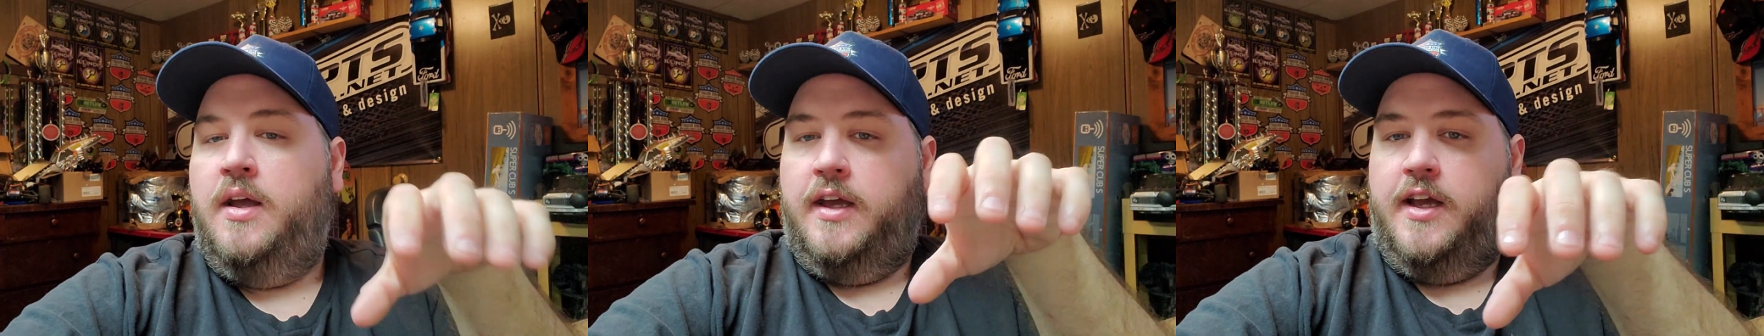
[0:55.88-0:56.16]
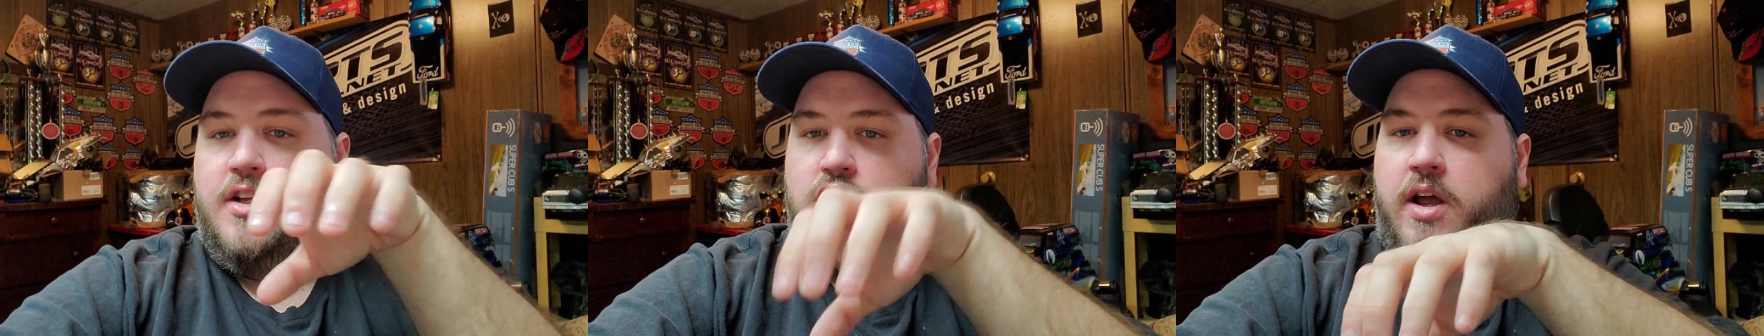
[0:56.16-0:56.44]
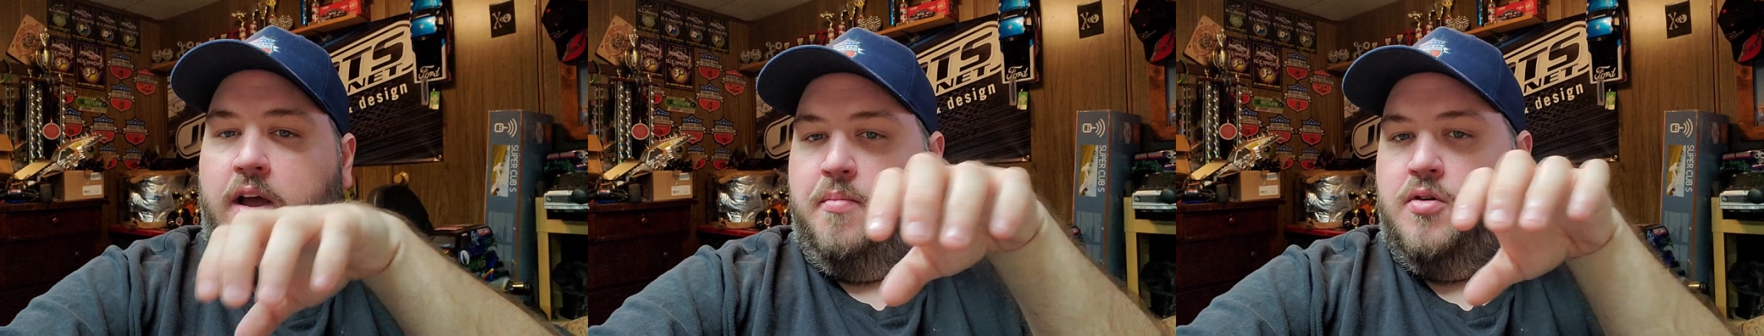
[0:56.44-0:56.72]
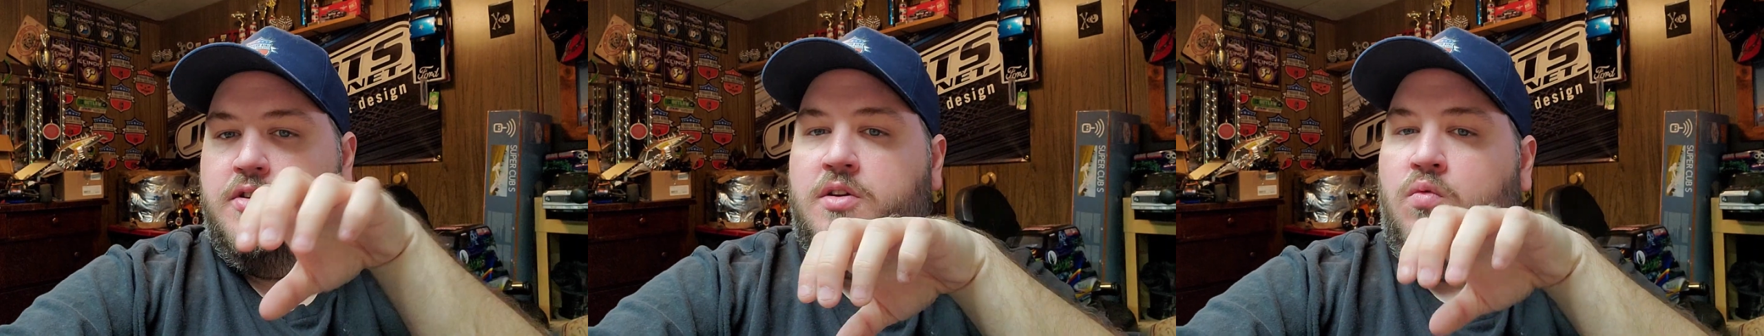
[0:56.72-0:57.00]
each
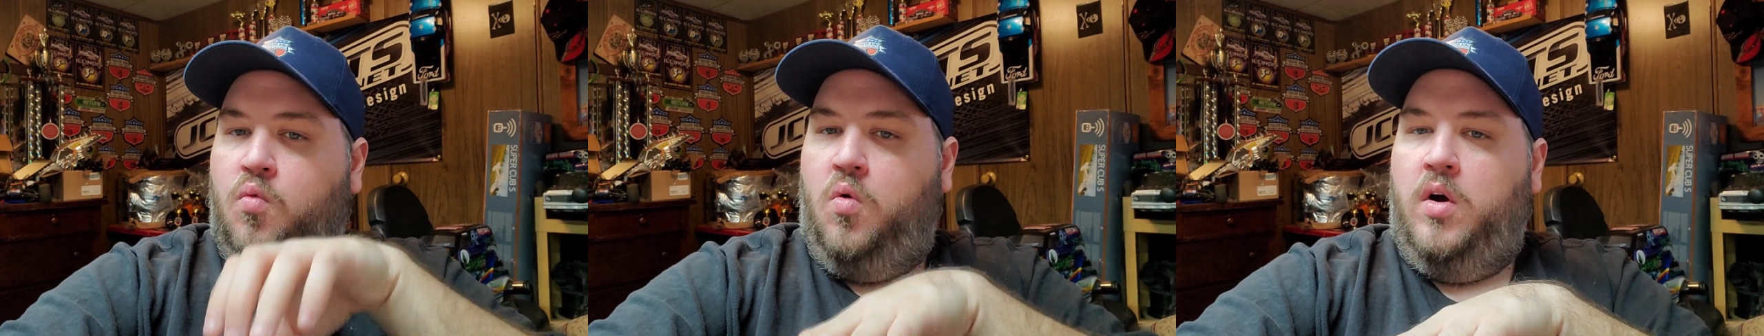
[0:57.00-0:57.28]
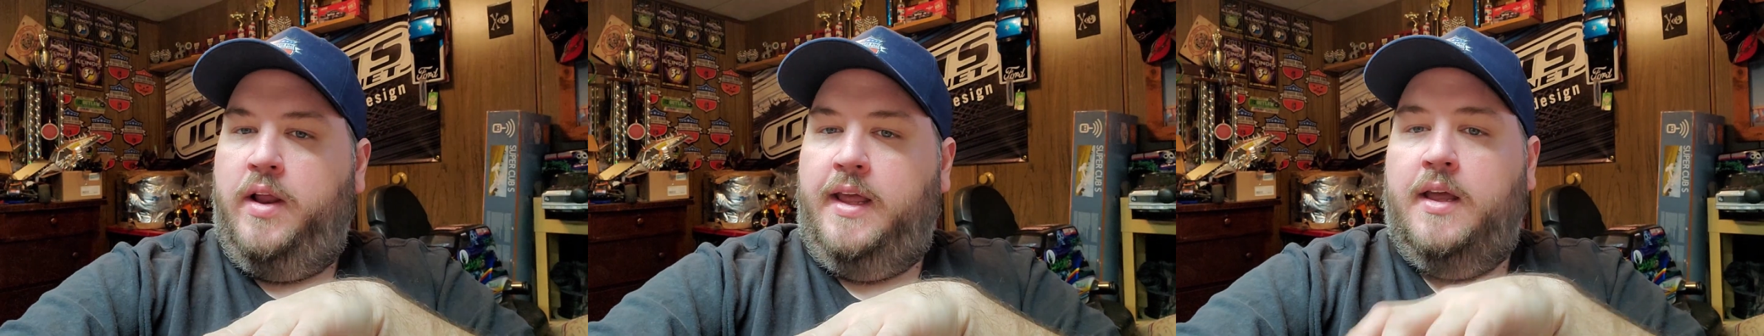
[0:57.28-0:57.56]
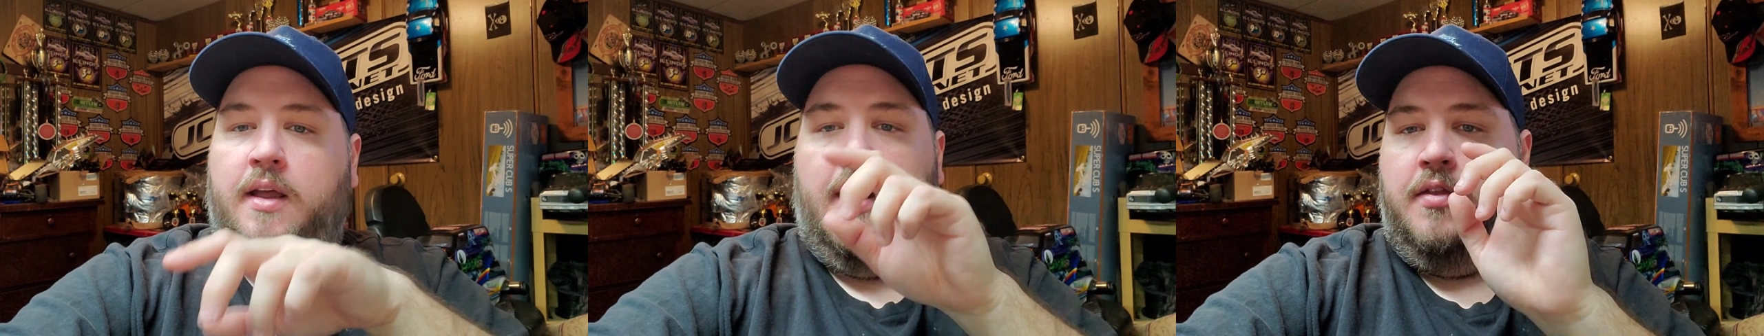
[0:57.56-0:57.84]
person won in.